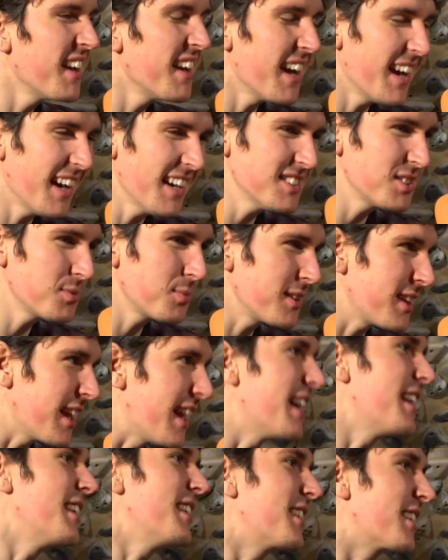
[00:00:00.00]
as with
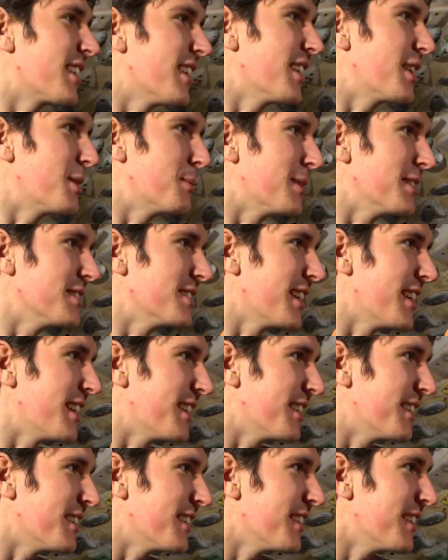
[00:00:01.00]
any climbers,
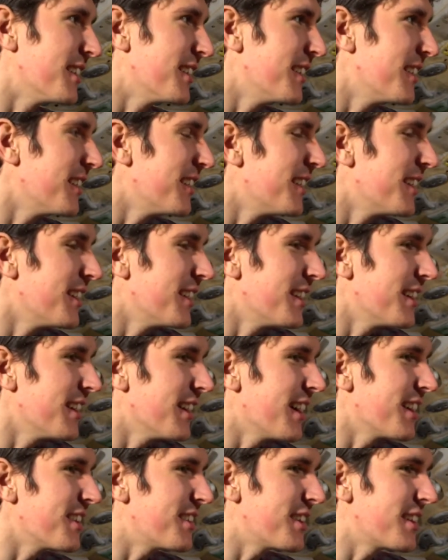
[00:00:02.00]
and
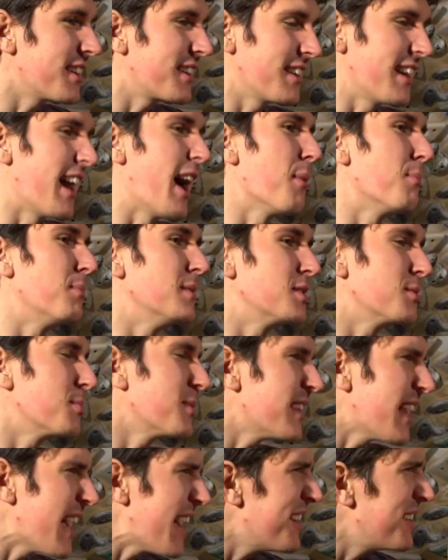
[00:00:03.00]
I think it happens
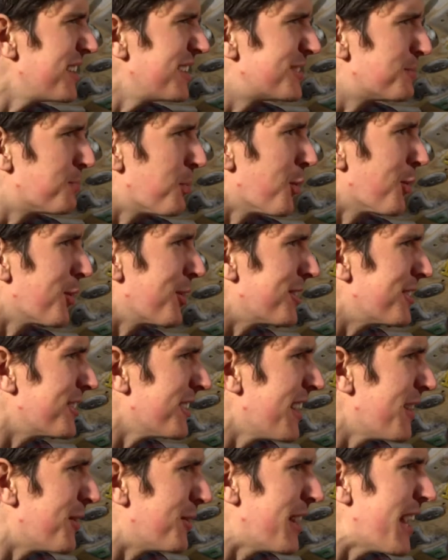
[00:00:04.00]
with any sport
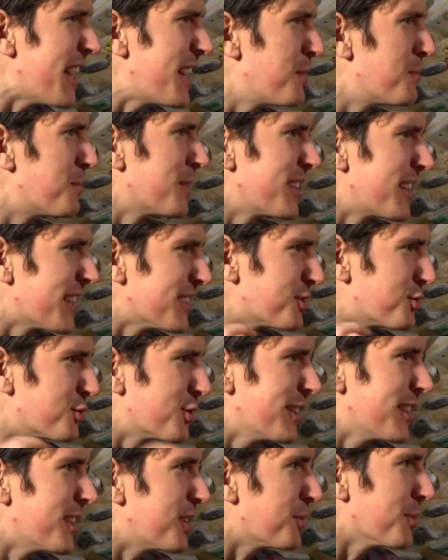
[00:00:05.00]
when anybody gets
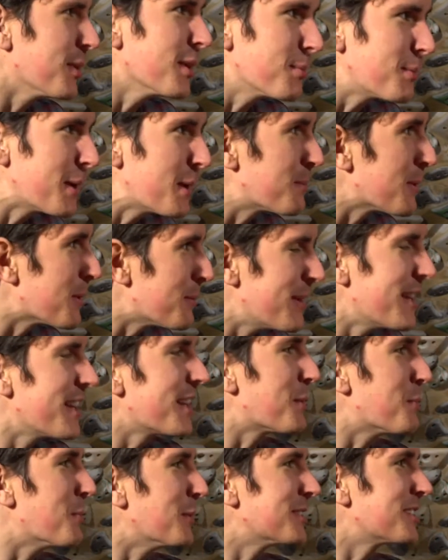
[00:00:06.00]
really into it, people
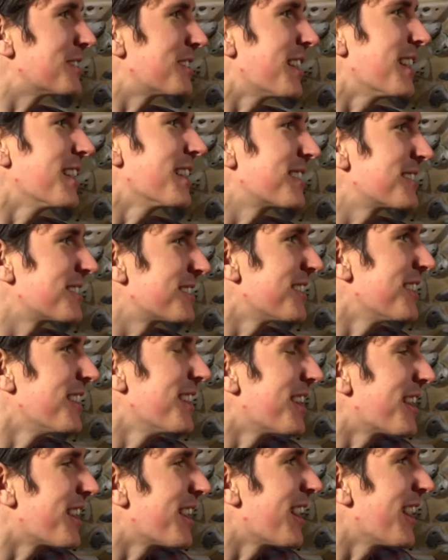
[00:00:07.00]
make mistakes.
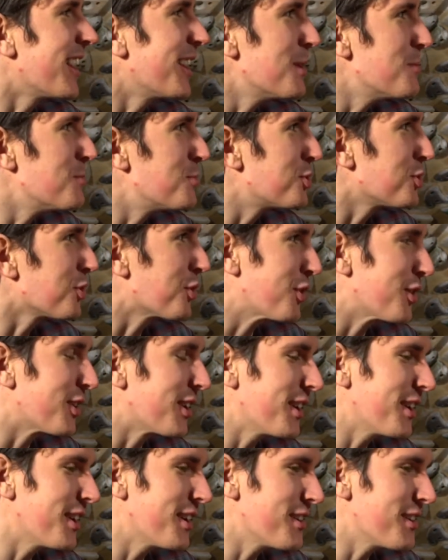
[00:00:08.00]
And I'm sure